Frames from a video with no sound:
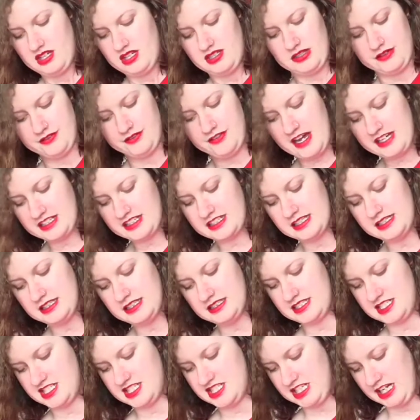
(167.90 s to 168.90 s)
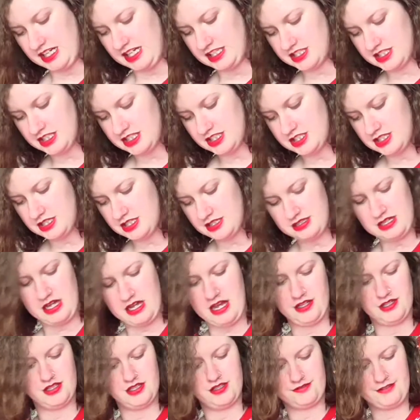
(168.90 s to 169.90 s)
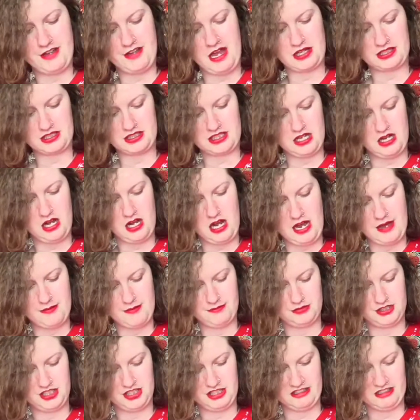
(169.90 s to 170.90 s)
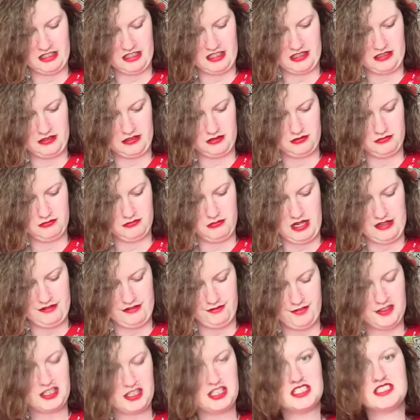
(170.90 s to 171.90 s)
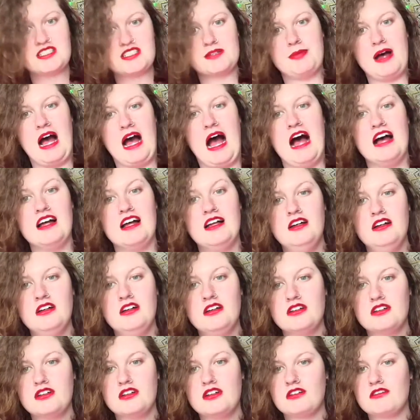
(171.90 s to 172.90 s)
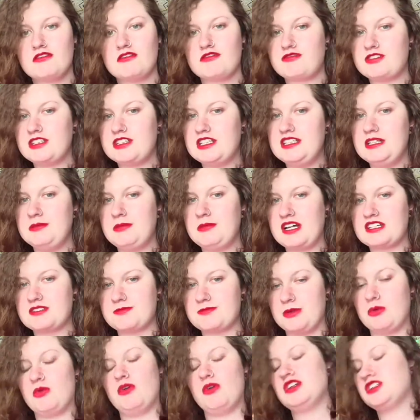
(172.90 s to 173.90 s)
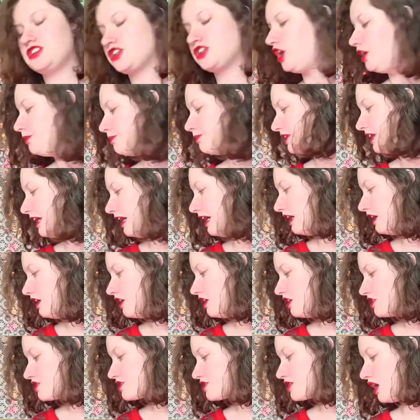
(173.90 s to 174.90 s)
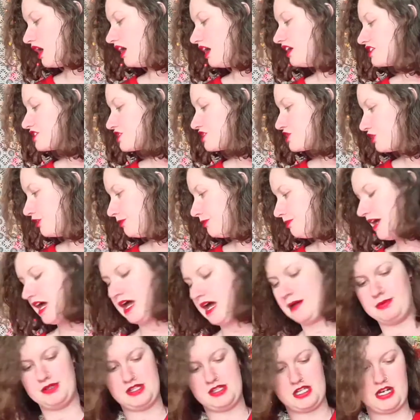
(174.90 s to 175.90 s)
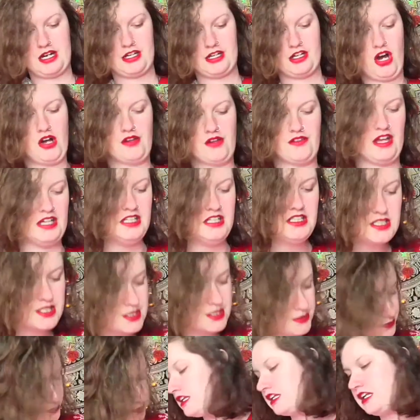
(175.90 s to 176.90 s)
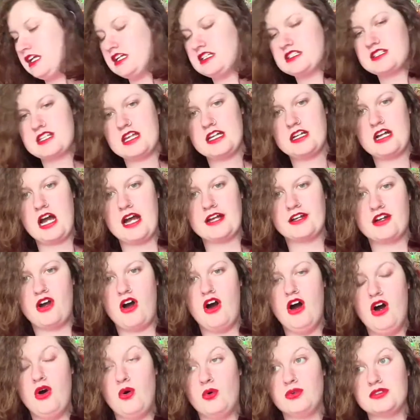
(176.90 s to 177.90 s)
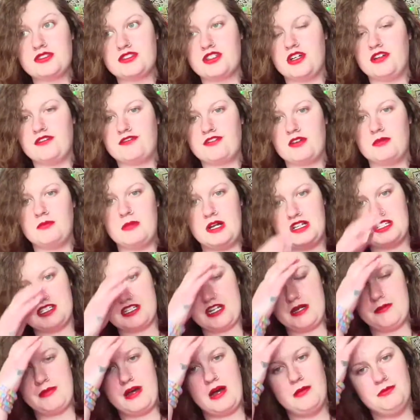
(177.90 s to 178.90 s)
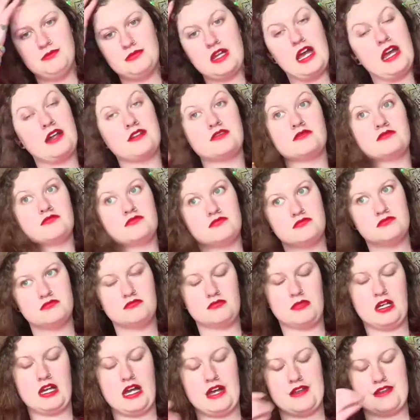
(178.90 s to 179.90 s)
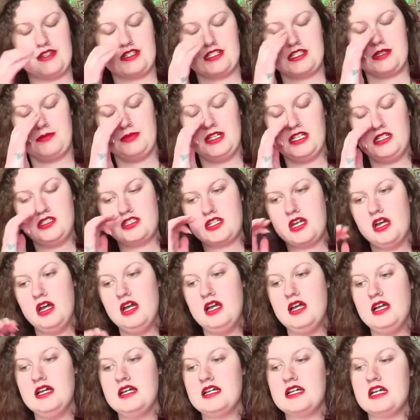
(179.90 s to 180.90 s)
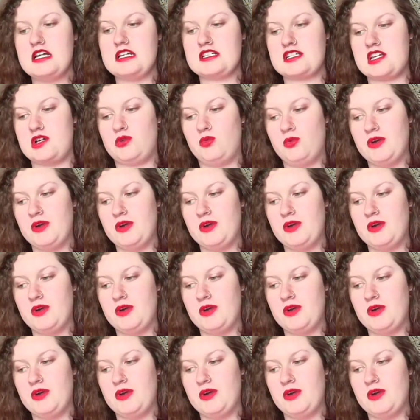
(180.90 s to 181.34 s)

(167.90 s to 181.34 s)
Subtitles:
the fact that it's scented and the fact that I'm tearing my fingers apart really makes me want to open it, so I was super happy that I got this. The next thing I got, also from my stepmom and my other siblings, is a